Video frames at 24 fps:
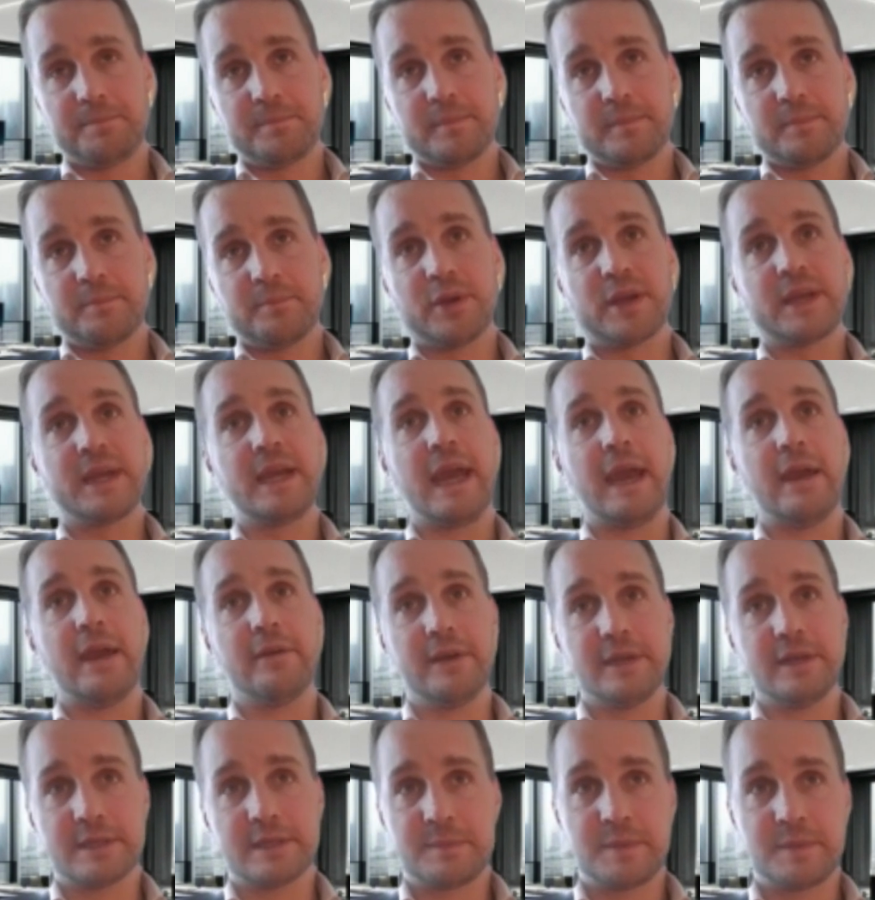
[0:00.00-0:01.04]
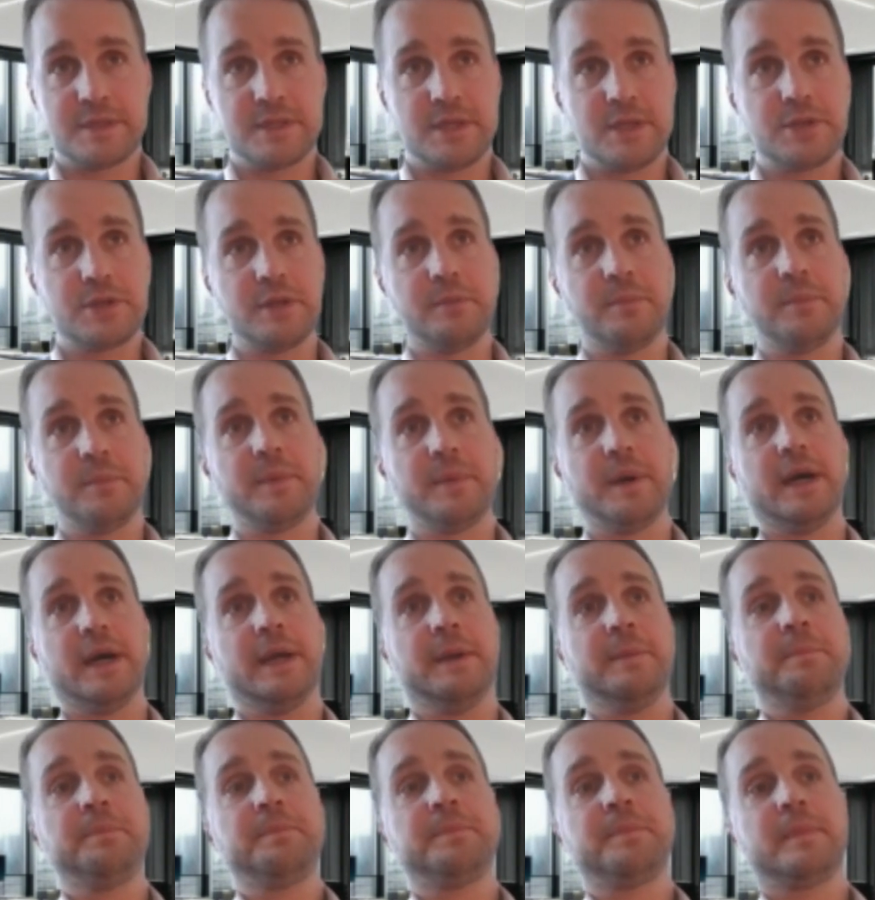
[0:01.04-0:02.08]
precarious position
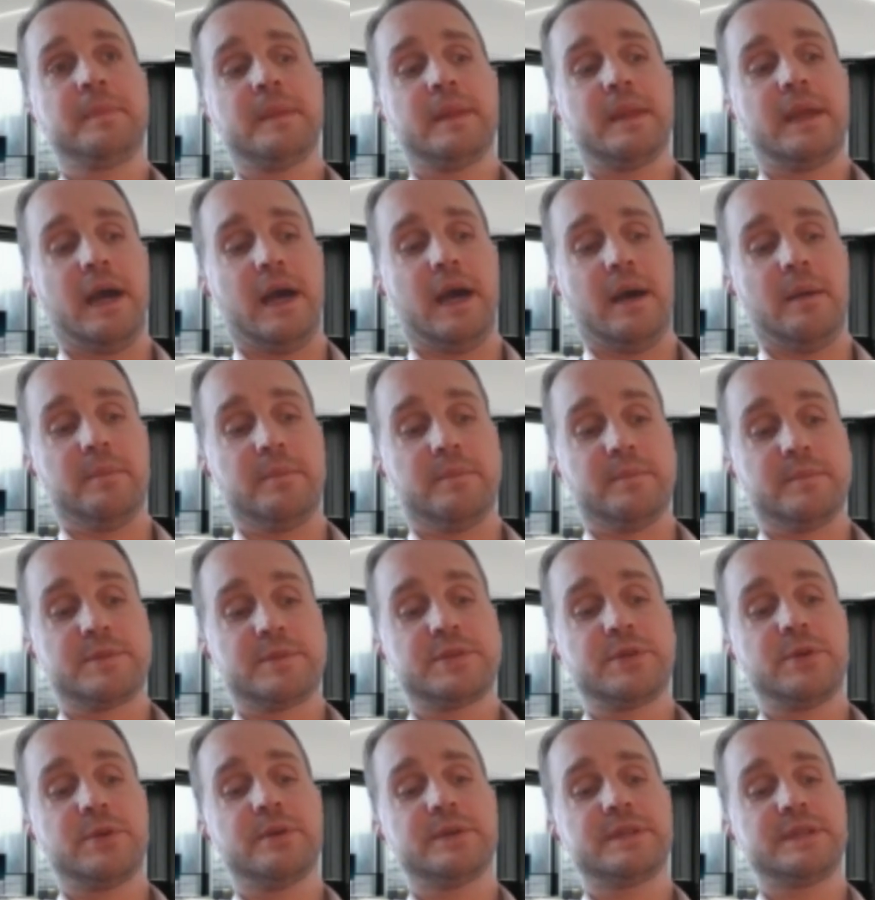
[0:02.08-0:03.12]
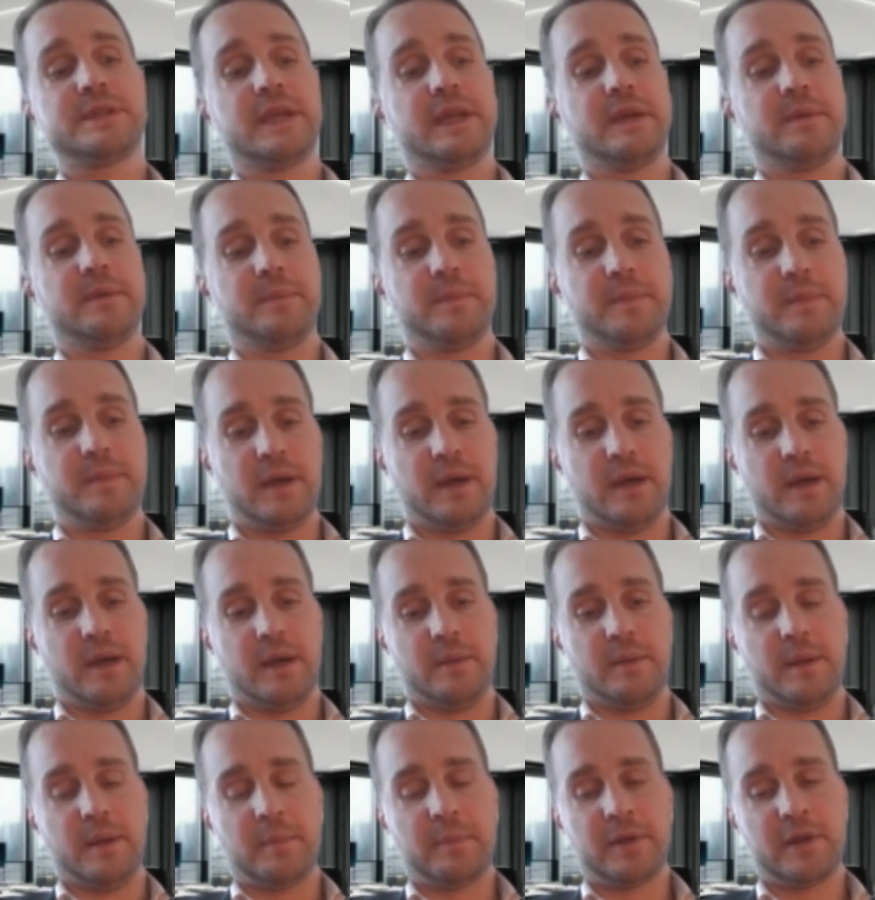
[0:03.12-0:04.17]
by sourcing
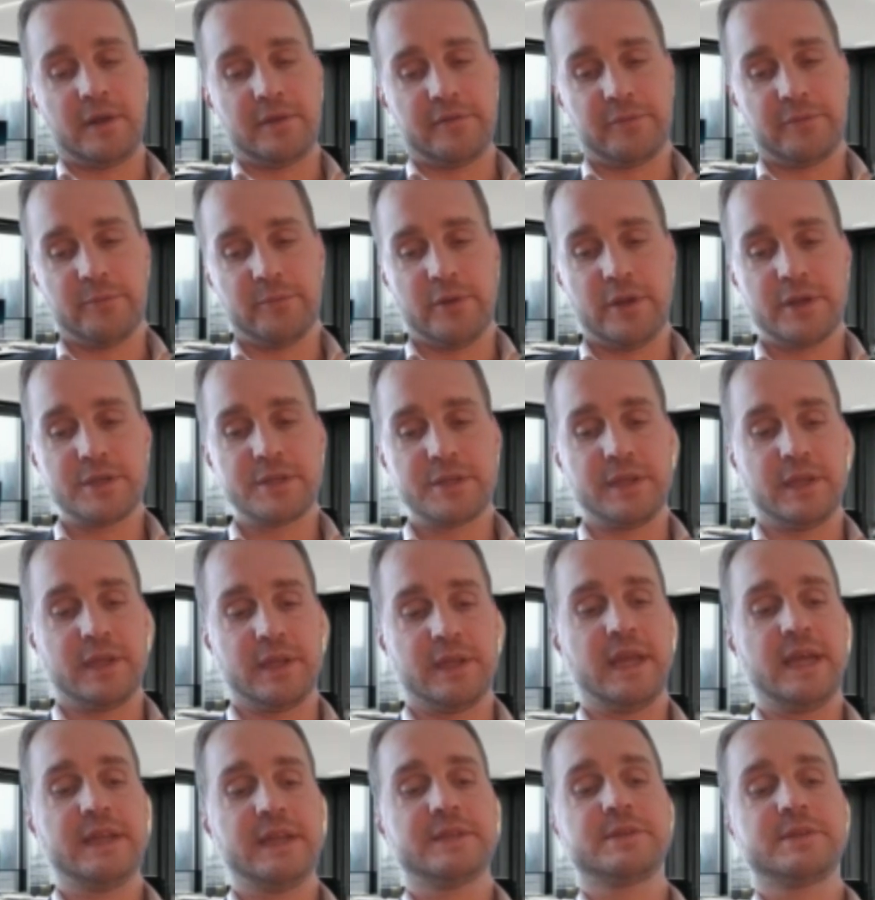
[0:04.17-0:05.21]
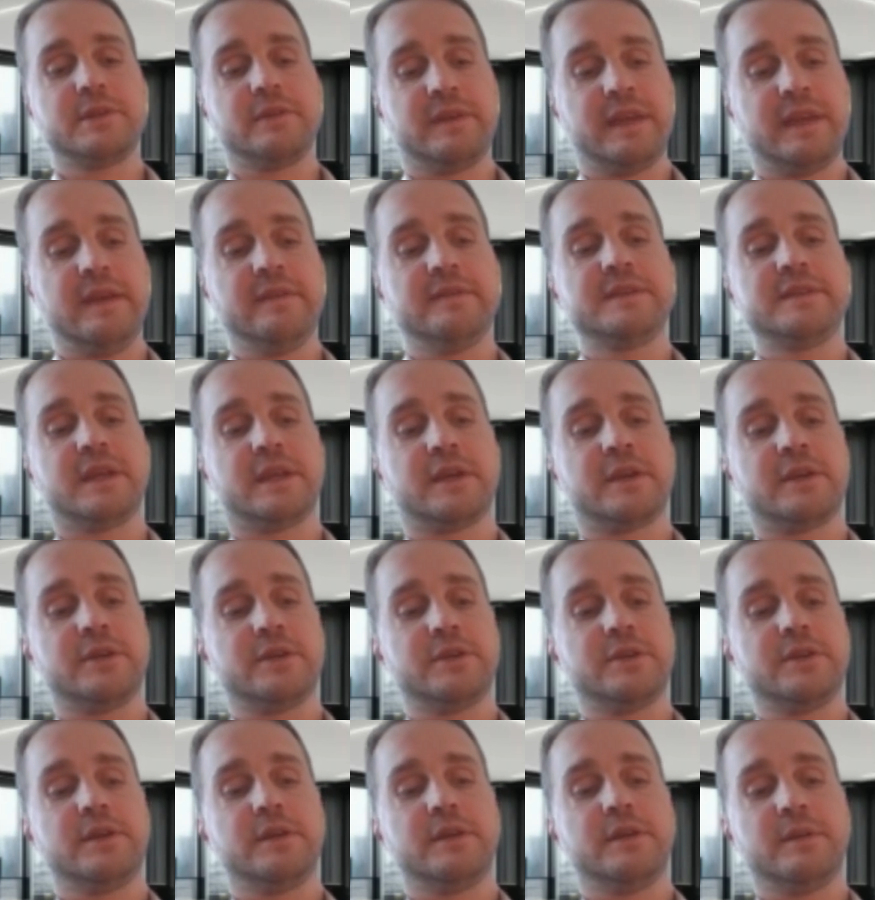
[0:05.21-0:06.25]
a plant from Russia that then sort of gives it
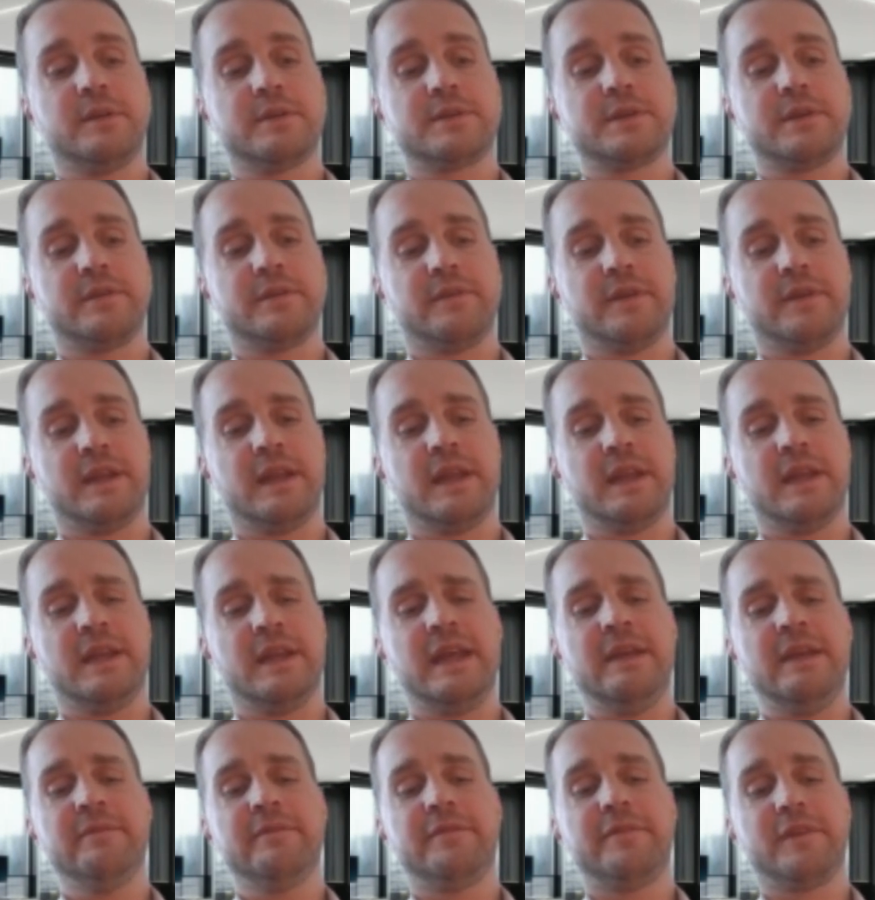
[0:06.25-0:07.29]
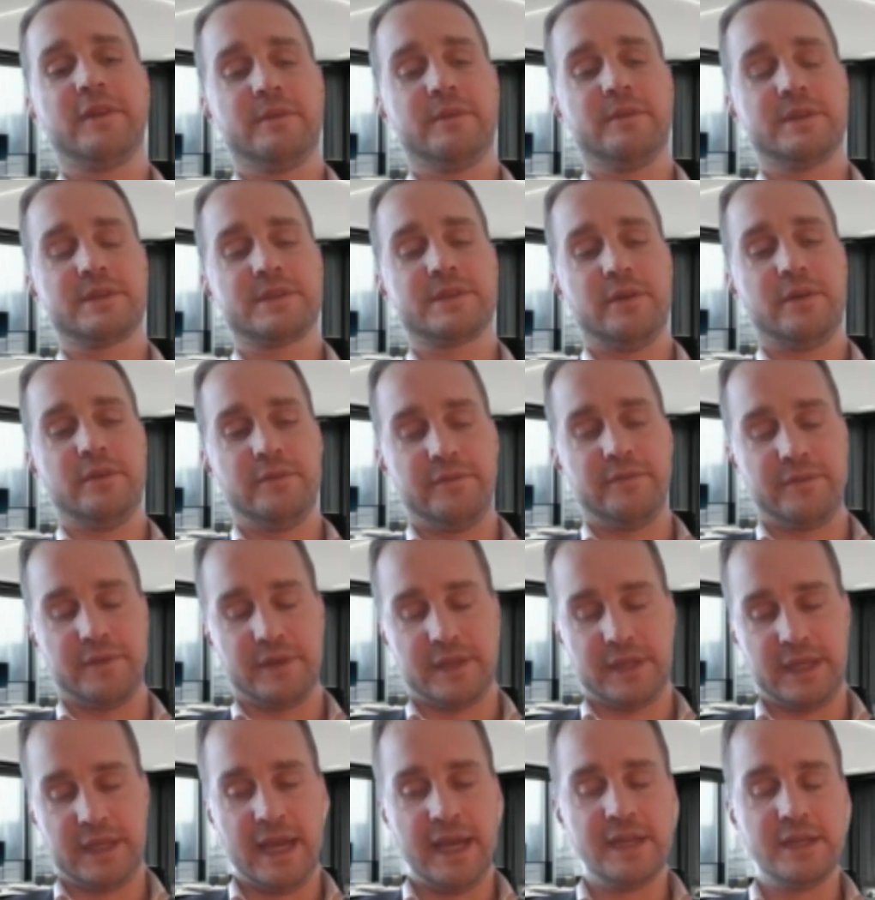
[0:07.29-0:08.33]
sort of an influence over
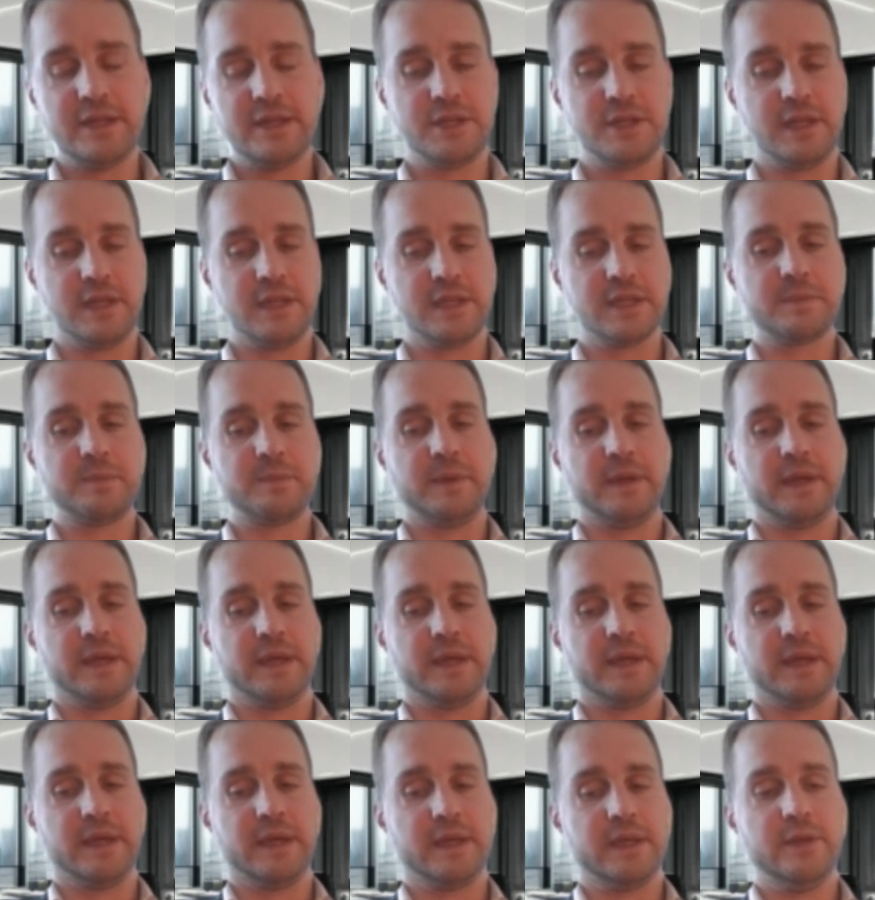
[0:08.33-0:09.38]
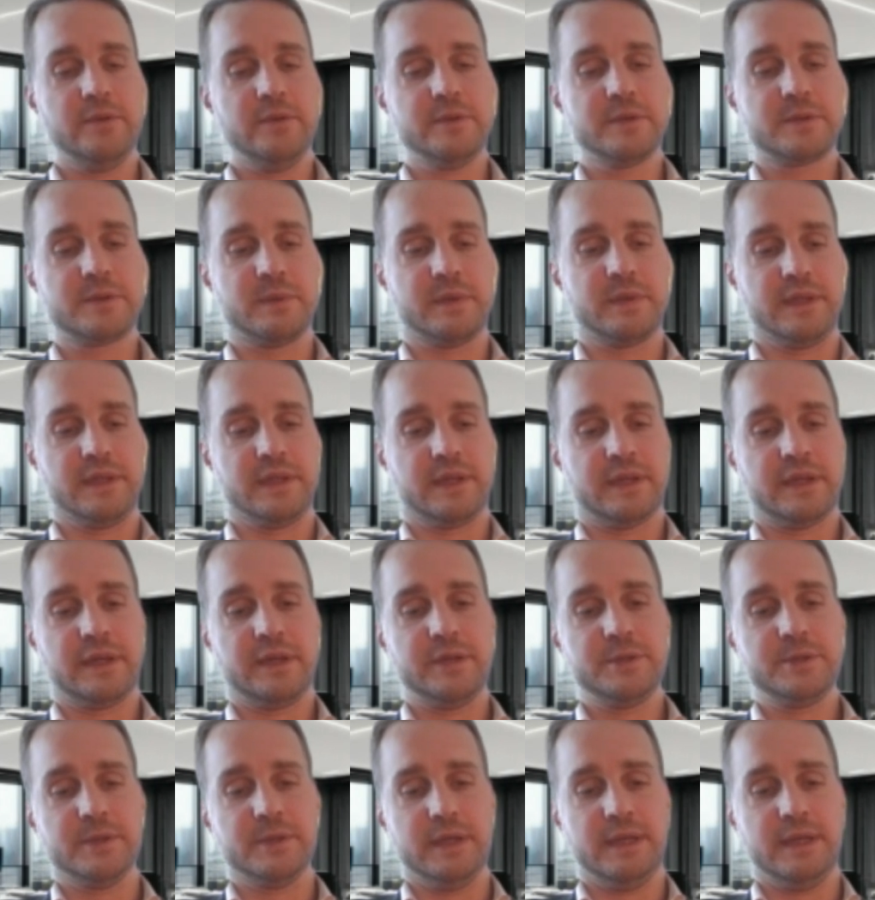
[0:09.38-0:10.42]
the energy that's being used within the country.